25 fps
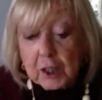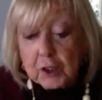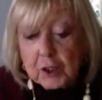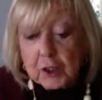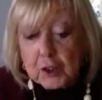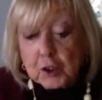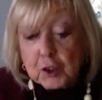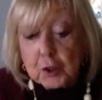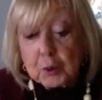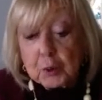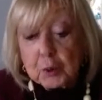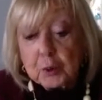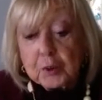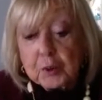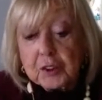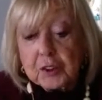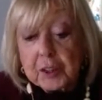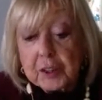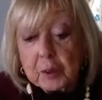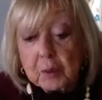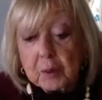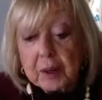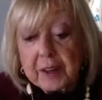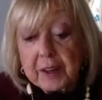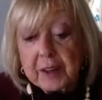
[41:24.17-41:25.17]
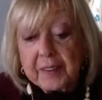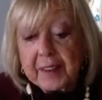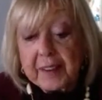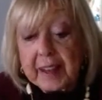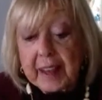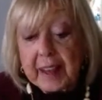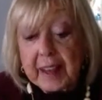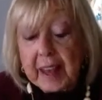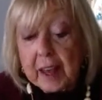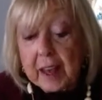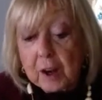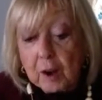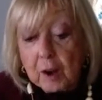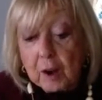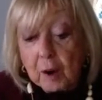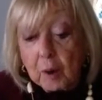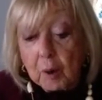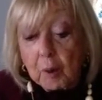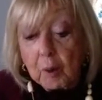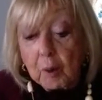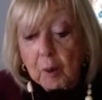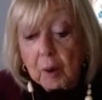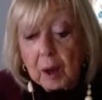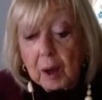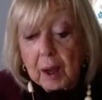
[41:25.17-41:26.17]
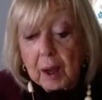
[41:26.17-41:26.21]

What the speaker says: Jews that were in the ghetto,